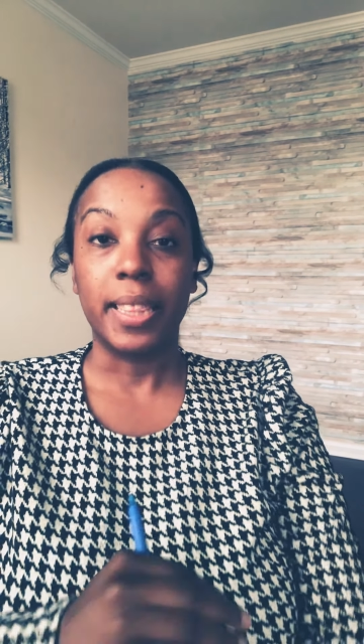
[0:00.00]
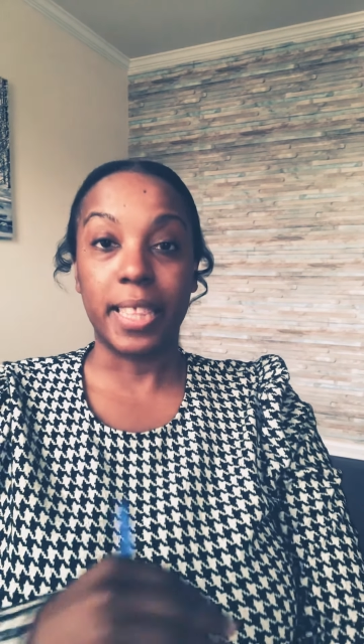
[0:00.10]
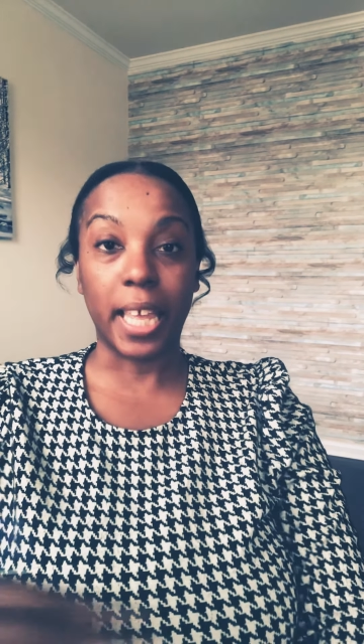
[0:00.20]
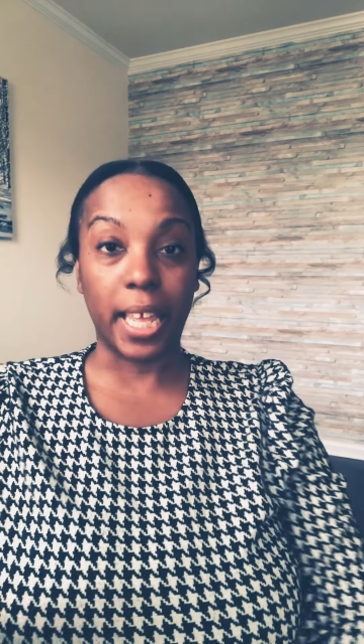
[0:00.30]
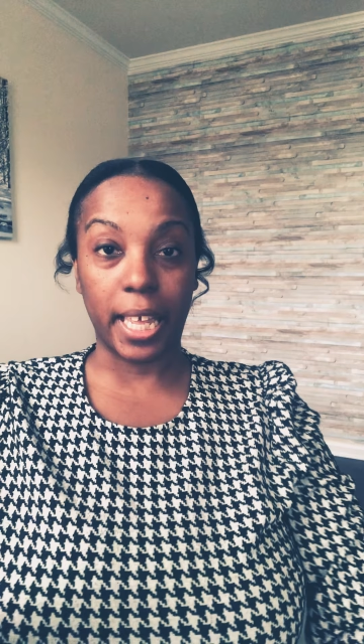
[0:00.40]

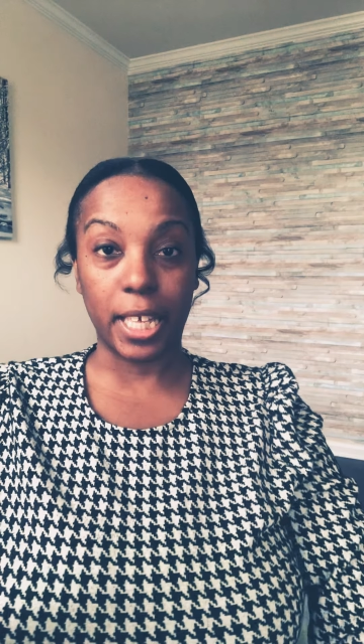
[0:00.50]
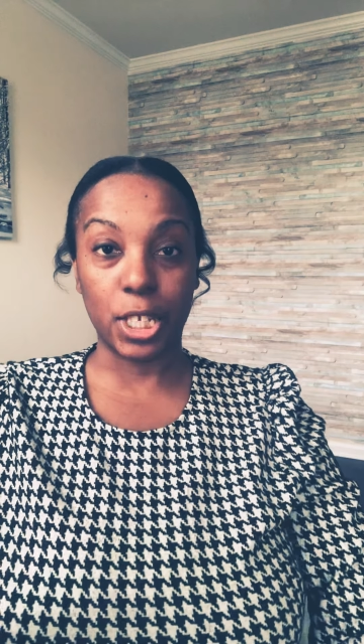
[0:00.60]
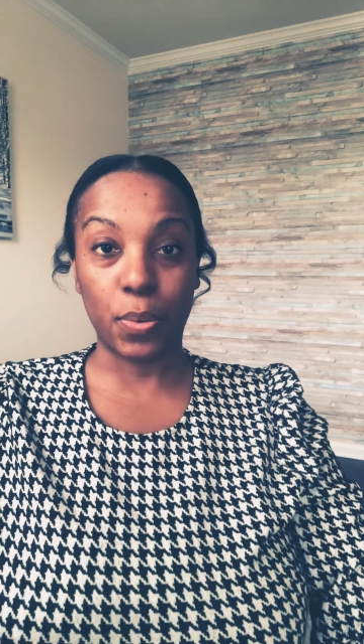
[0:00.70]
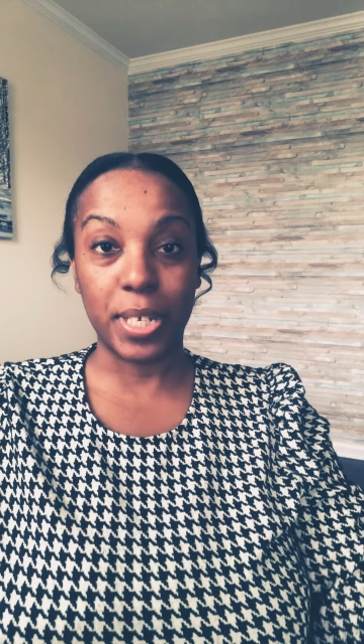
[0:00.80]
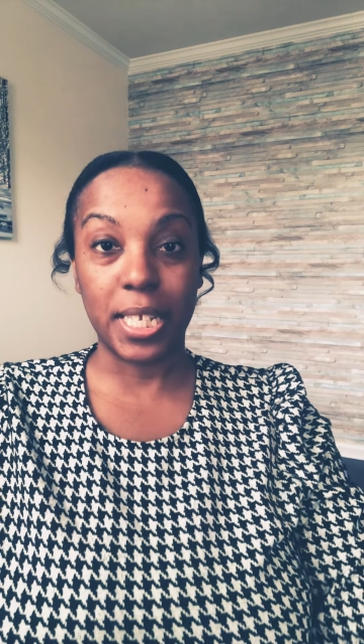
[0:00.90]
thing.
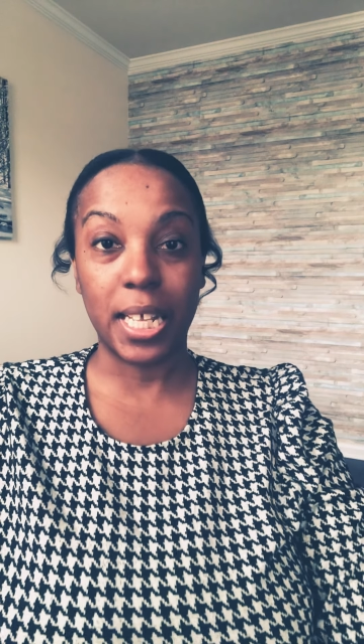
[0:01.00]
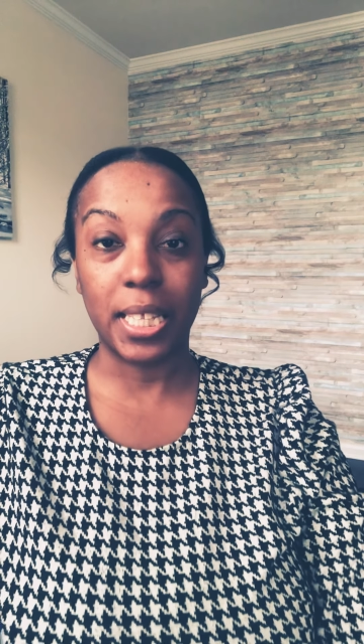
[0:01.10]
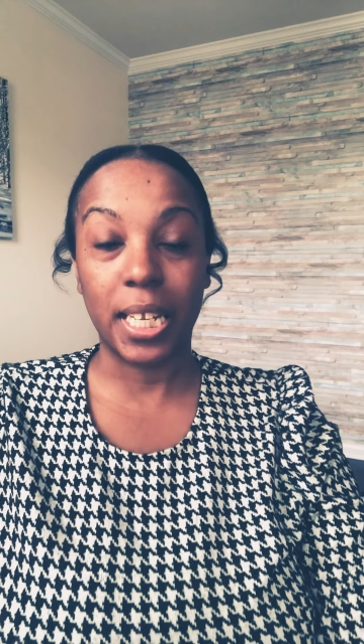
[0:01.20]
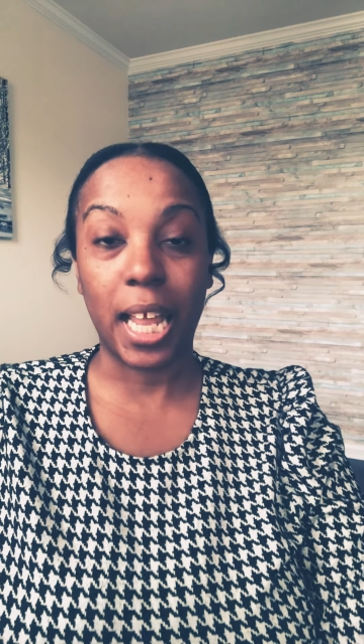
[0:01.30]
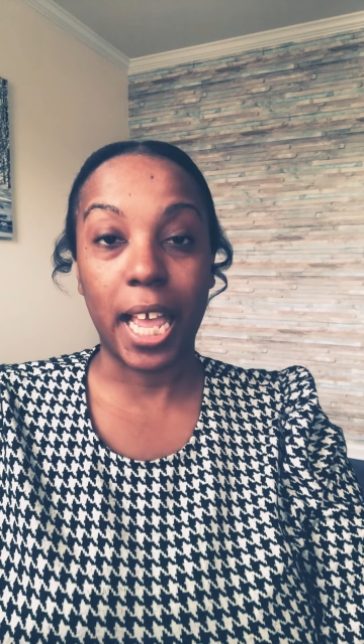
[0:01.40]
So it's
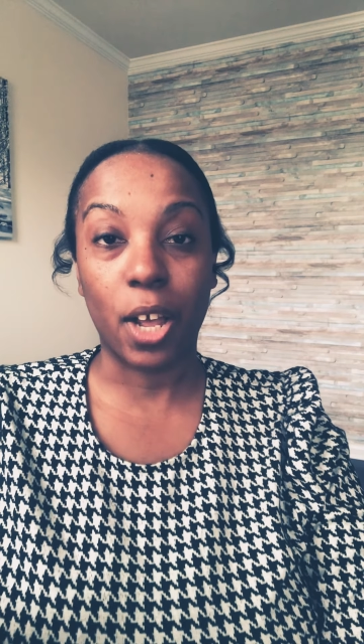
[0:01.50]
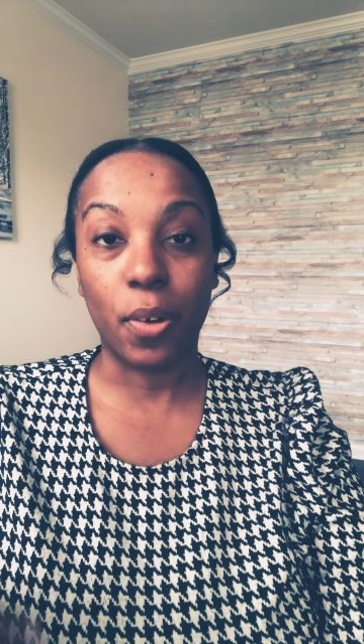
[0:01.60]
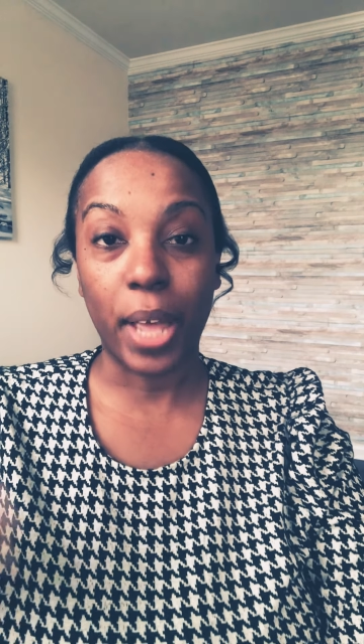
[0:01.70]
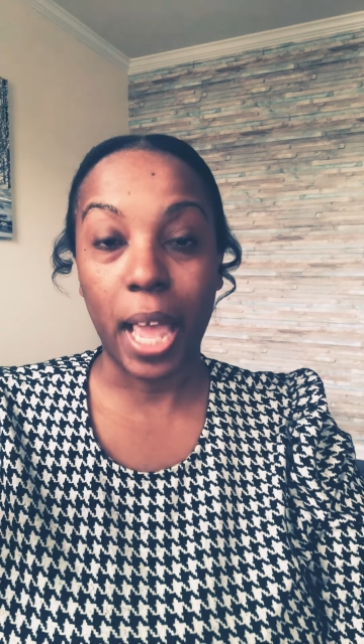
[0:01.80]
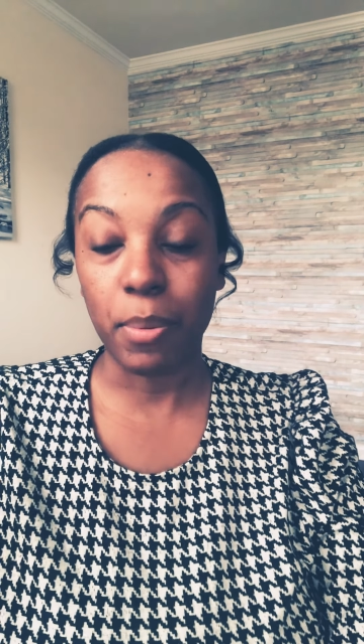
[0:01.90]
nothing like,
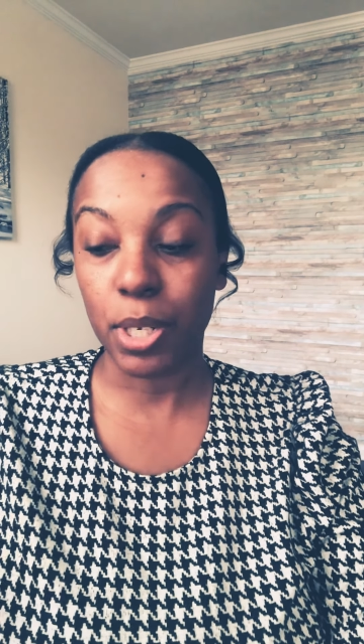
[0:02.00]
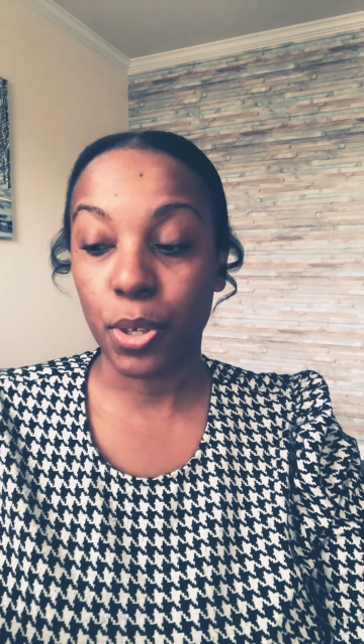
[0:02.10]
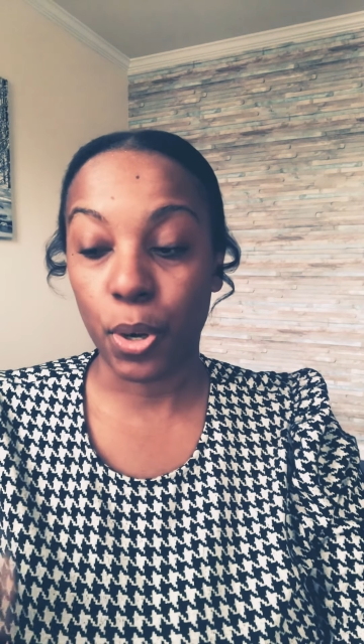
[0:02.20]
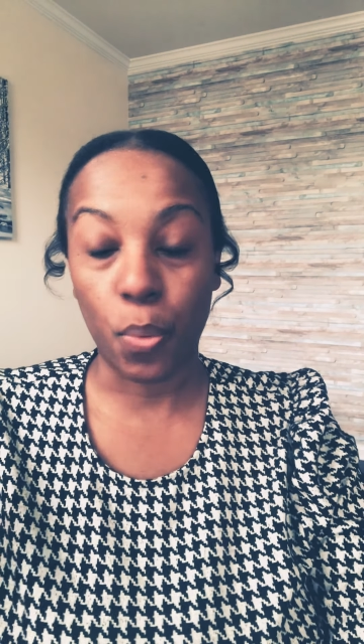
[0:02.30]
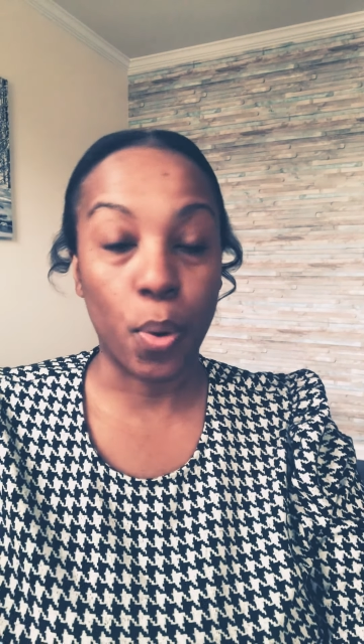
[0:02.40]
okay, I'm just
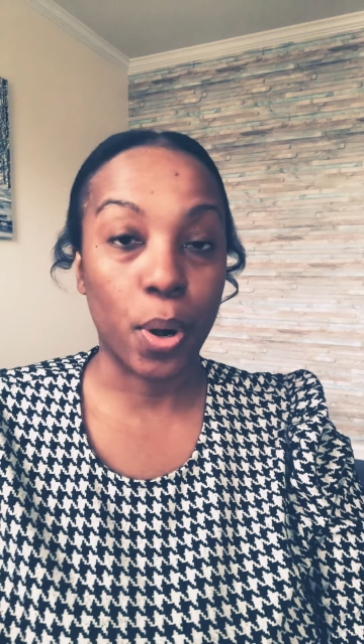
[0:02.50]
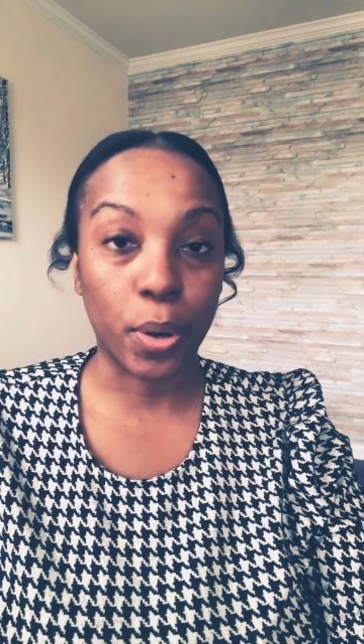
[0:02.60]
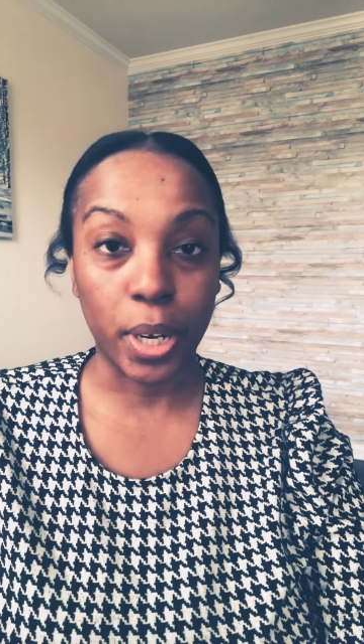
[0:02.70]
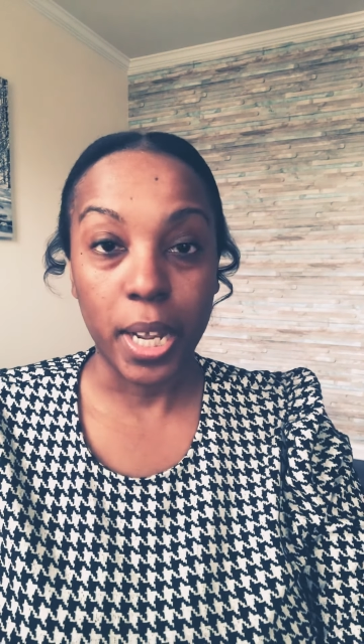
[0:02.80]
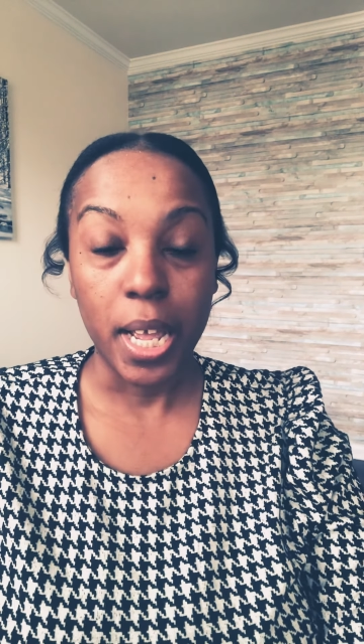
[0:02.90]
gonna
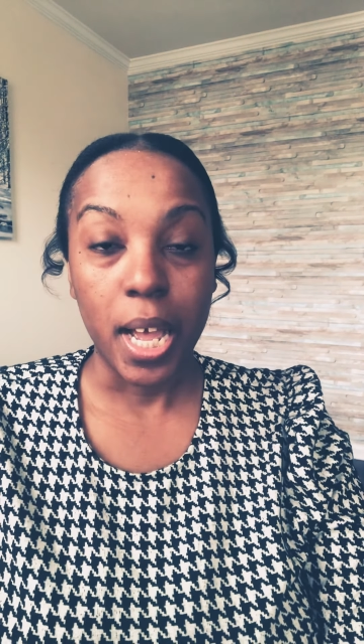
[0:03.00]
work